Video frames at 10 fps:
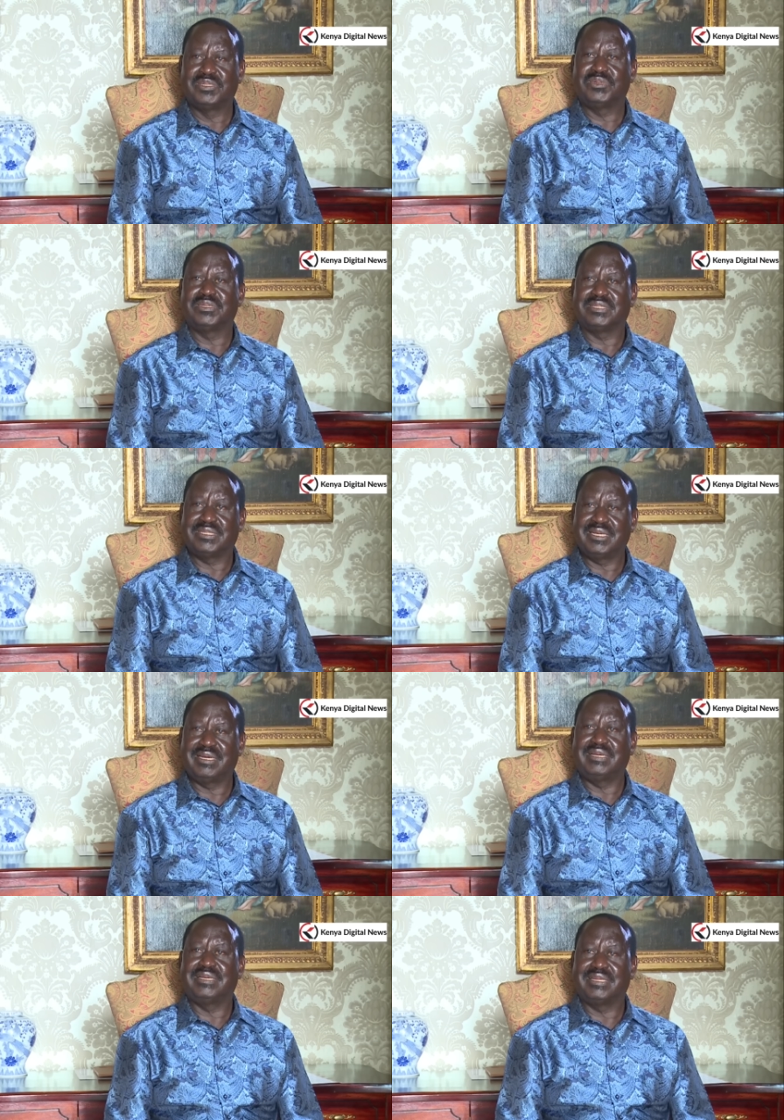So he's
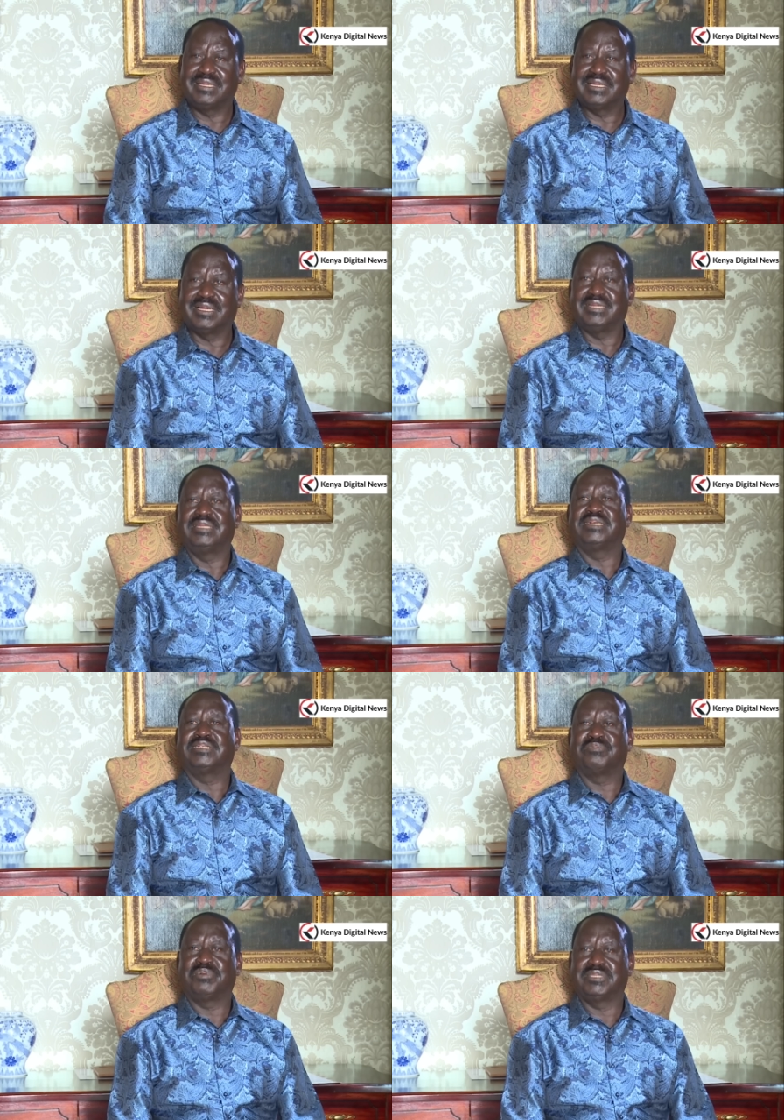there illegally
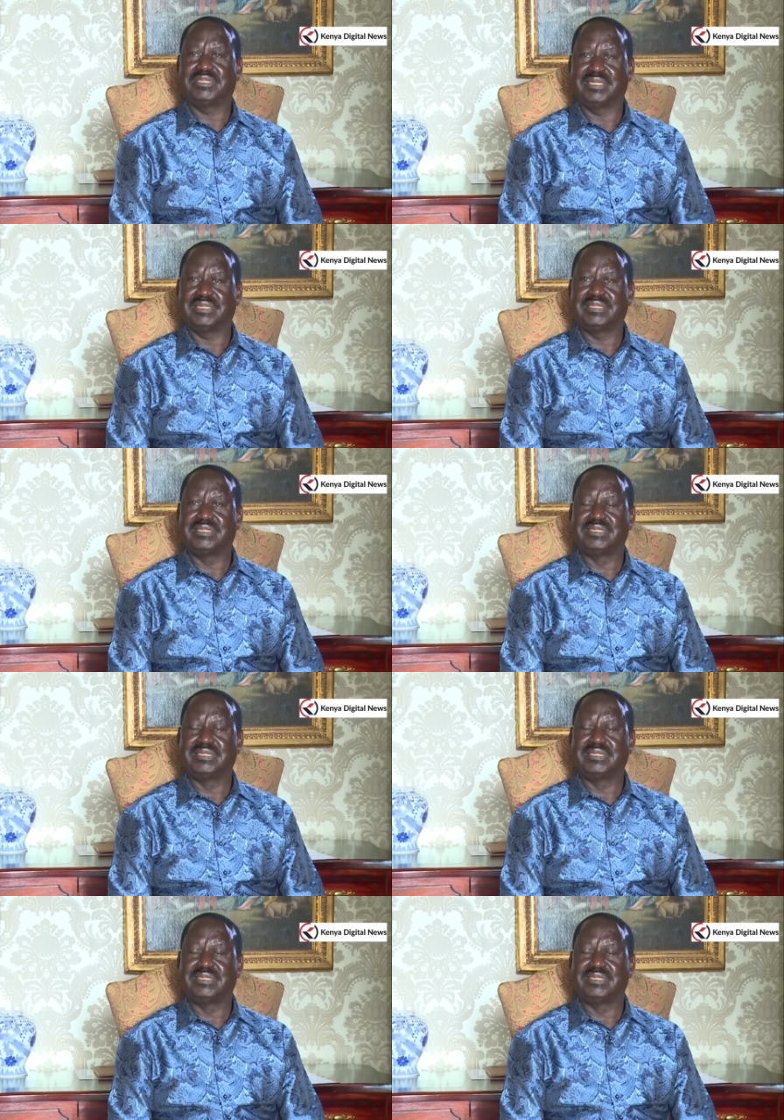as a president.